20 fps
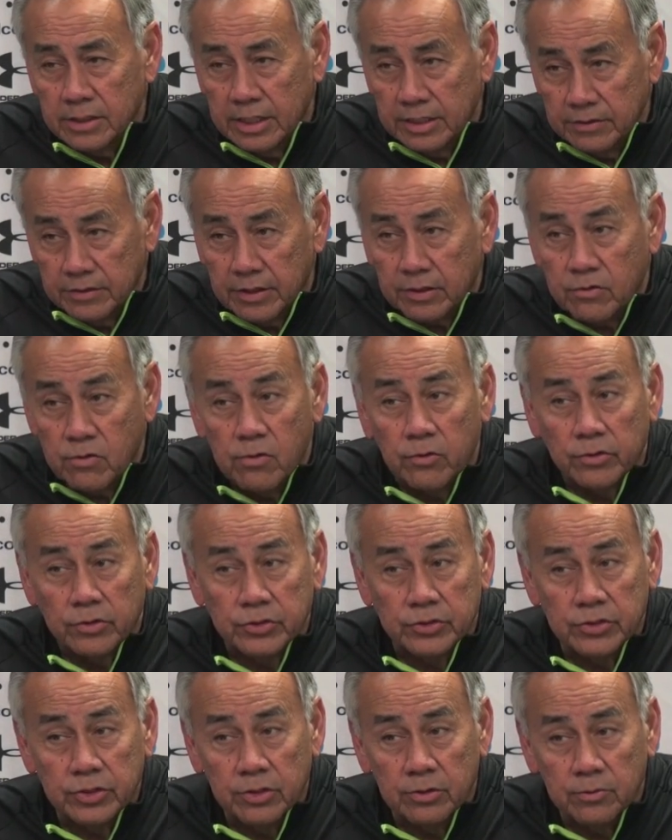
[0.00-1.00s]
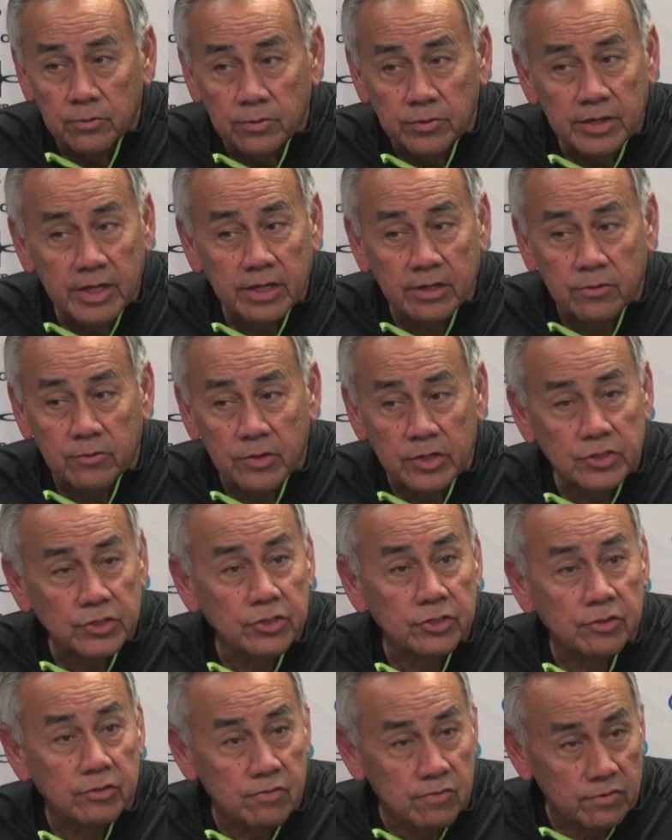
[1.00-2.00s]
Yeah, the corners. Without a
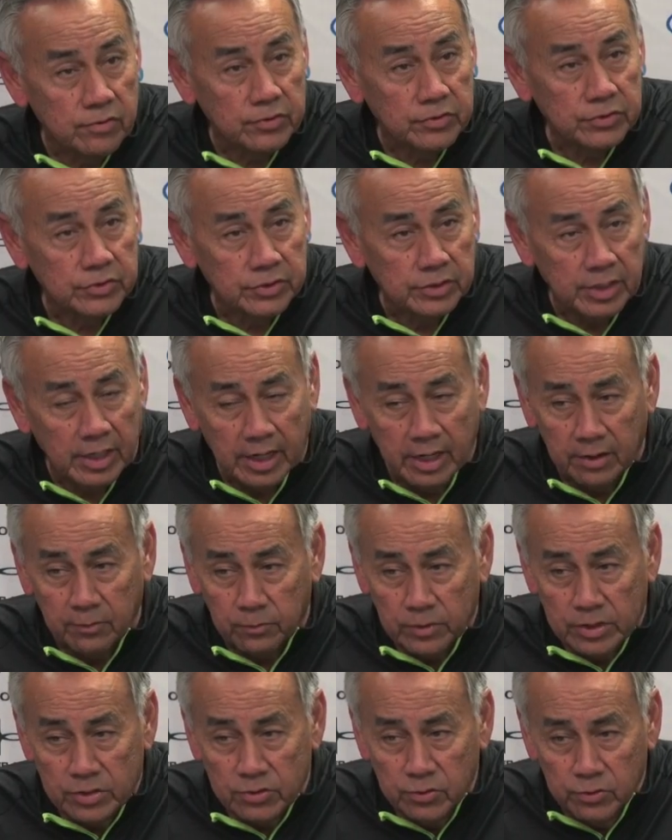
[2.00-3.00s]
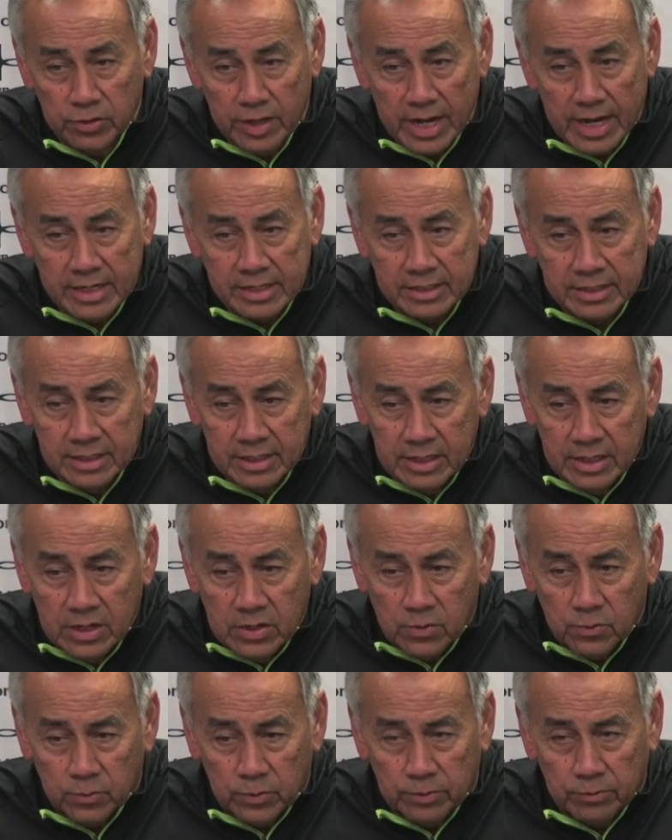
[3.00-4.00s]
question, the corners. And we knew that.
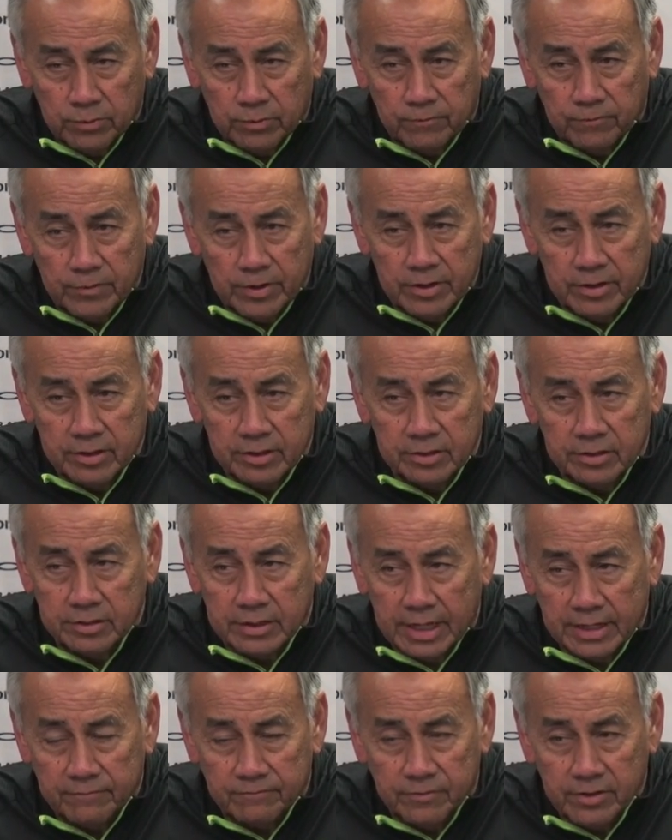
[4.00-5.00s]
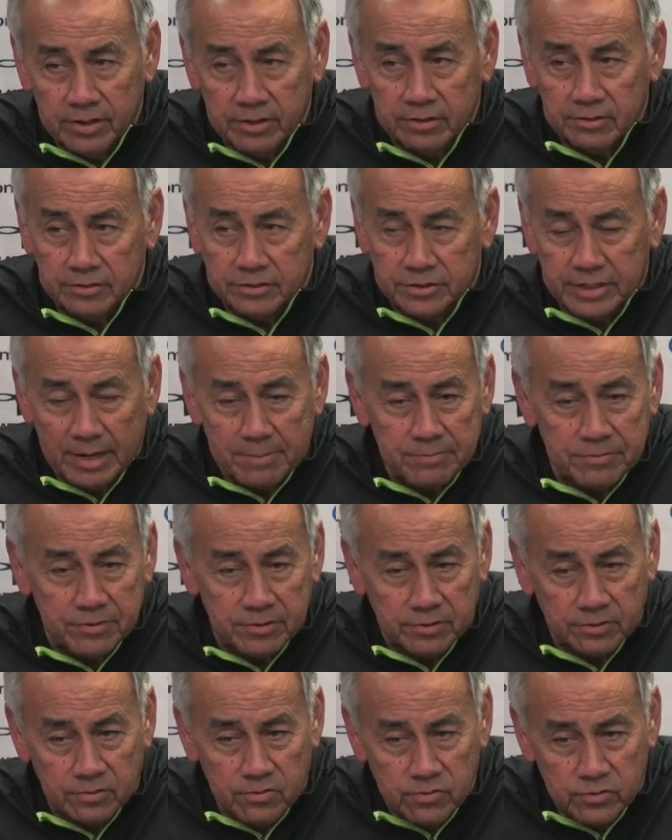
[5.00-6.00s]
We were had very little depth
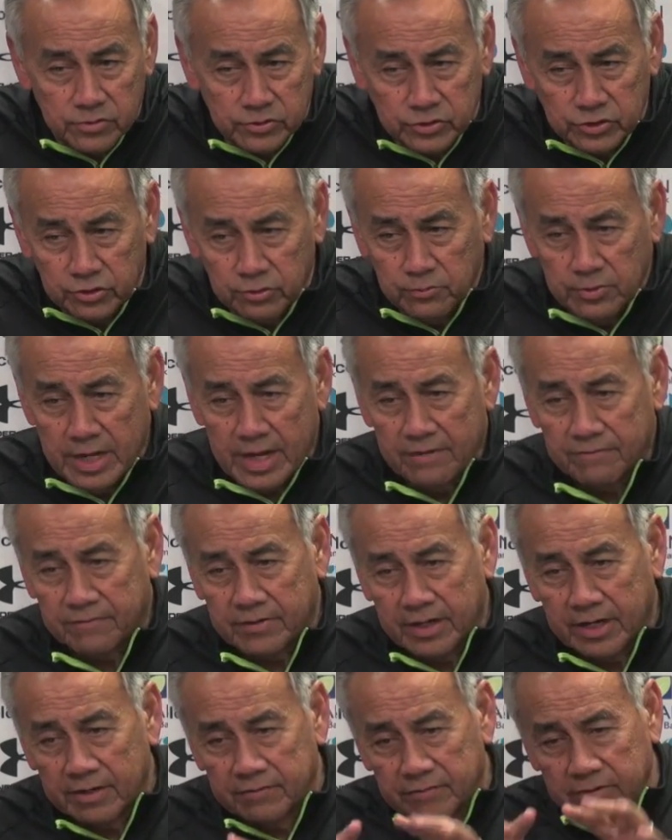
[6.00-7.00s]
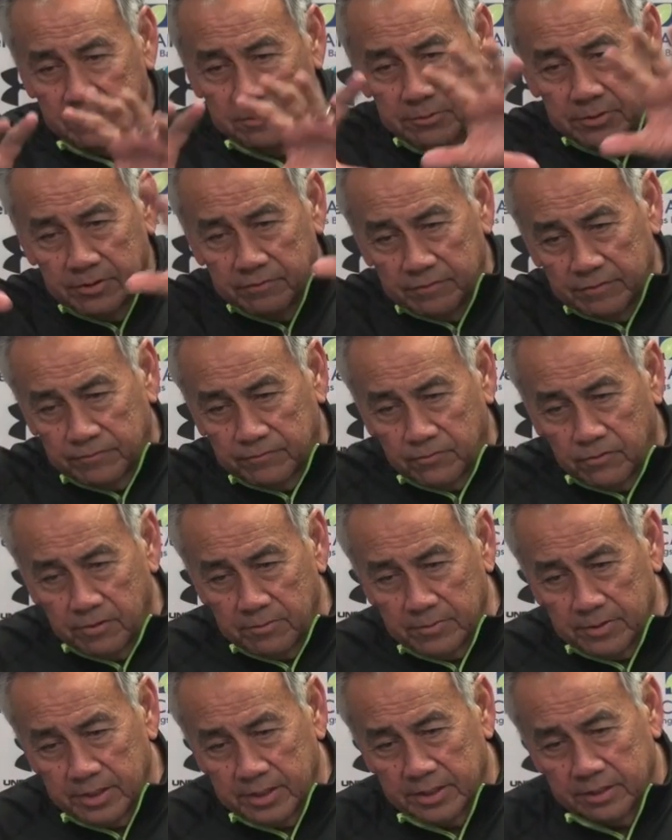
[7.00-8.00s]
from the corners. You know, we have kind of a little bit of a
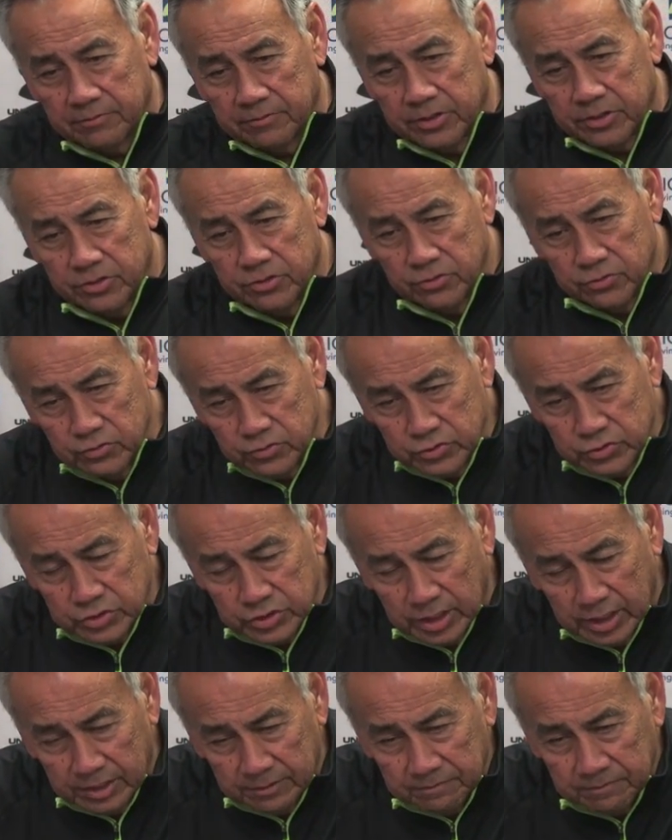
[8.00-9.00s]
formula that we use.